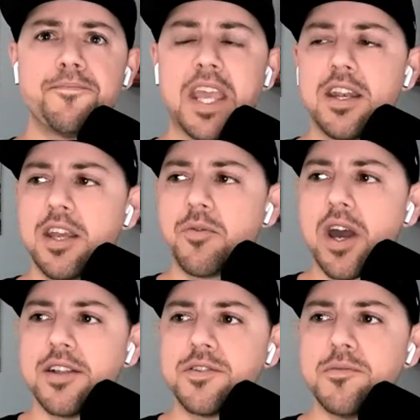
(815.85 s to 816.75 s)
and he ran
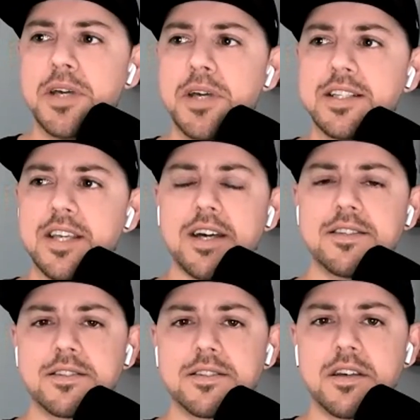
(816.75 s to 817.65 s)
into many
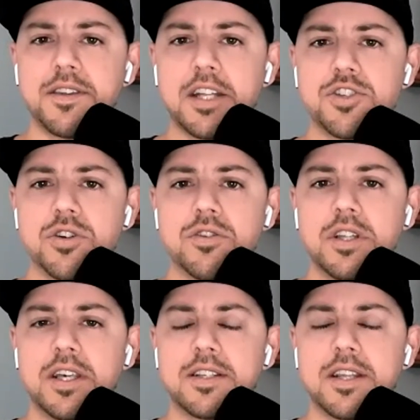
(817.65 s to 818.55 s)
tests on that journey
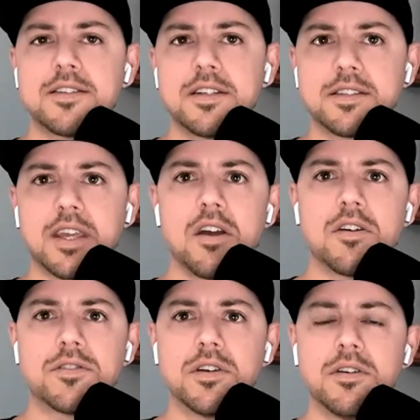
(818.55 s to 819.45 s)
that tested his
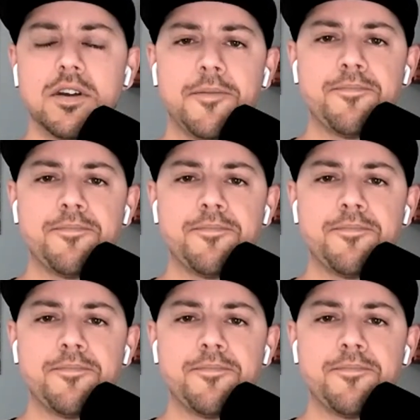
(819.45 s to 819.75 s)
character,